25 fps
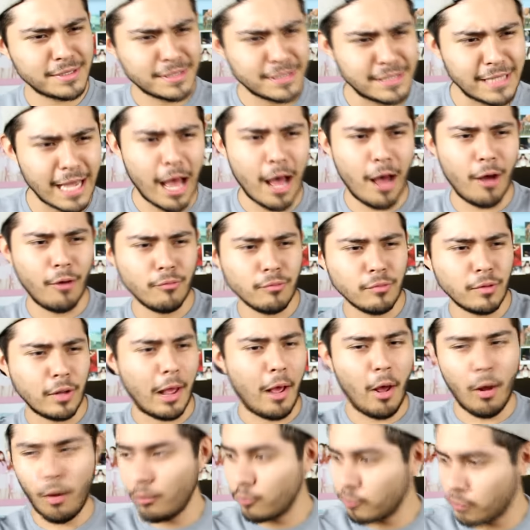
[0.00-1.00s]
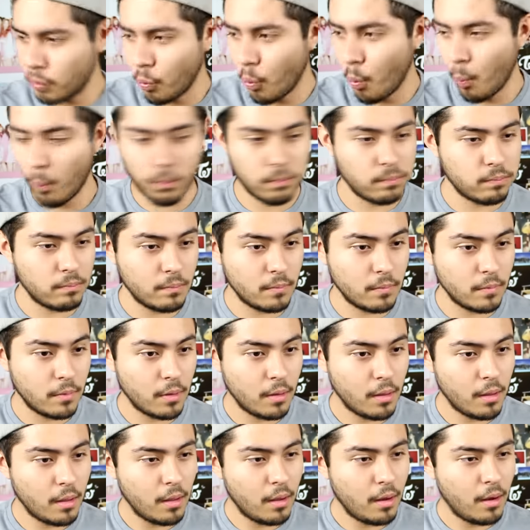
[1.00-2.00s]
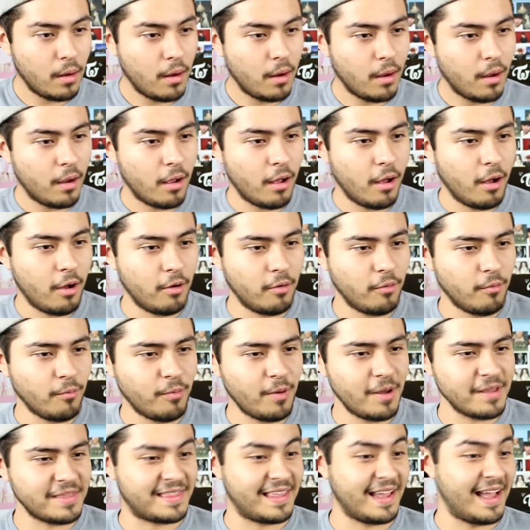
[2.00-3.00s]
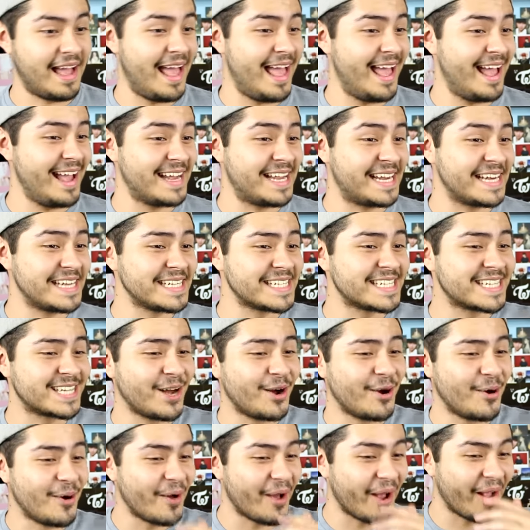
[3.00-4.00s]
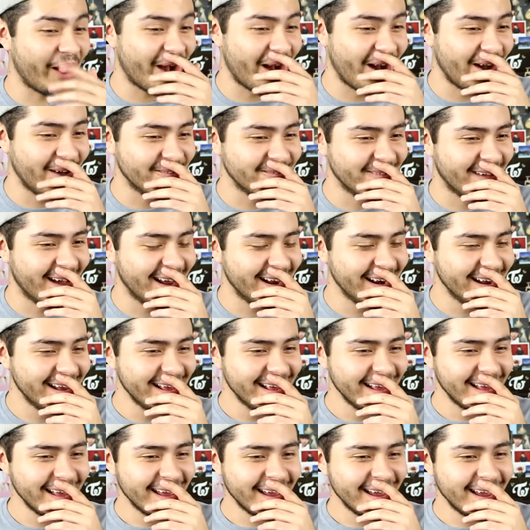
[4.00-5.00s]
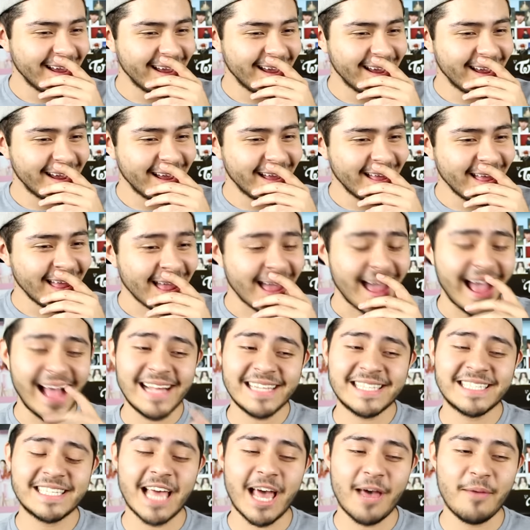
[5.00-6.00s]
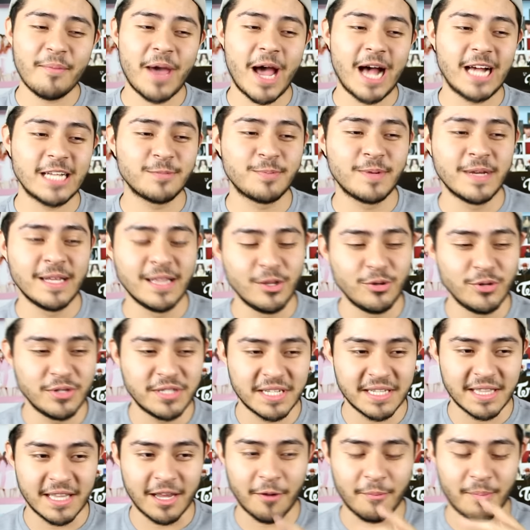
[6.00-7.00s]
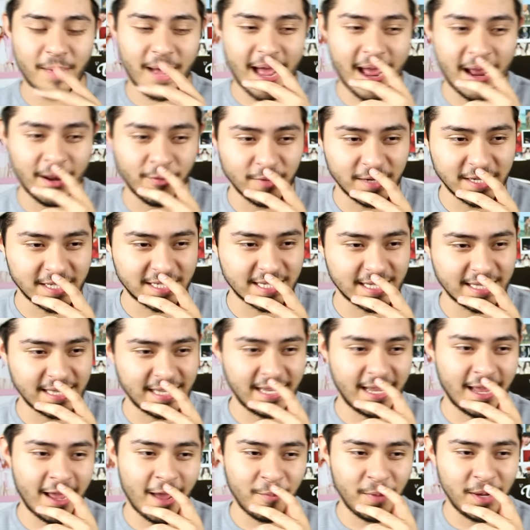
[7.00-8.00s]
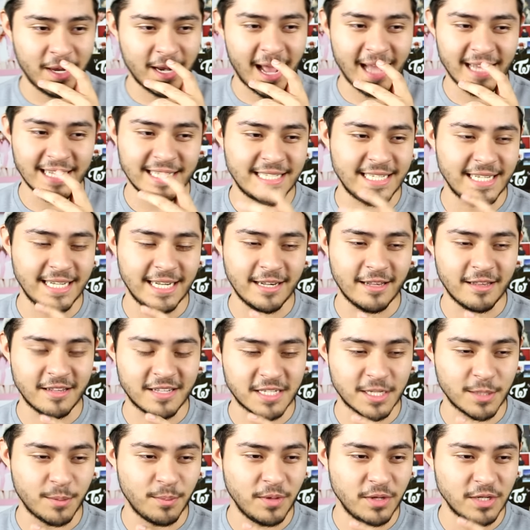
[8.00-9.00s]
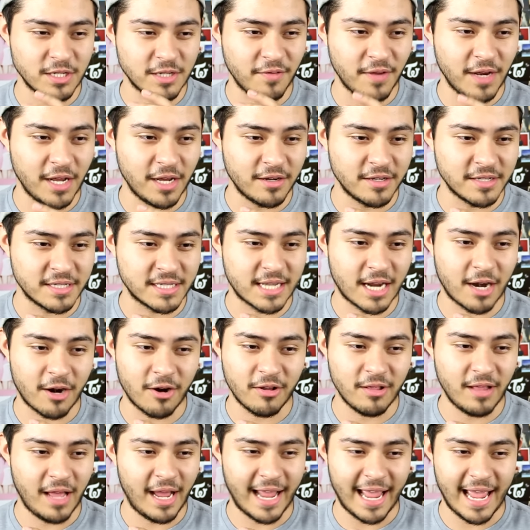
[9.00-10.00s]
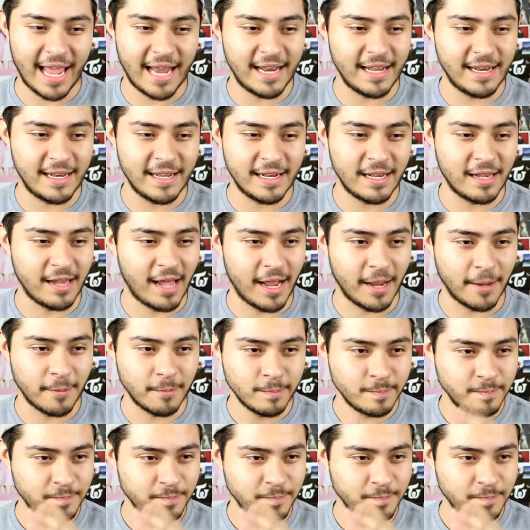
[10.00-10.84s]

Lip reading: Down, down, dude. What the heck is going on, man? SM has been losing their mind recently. I mean, I've seen some music videos that are, like, edited, like.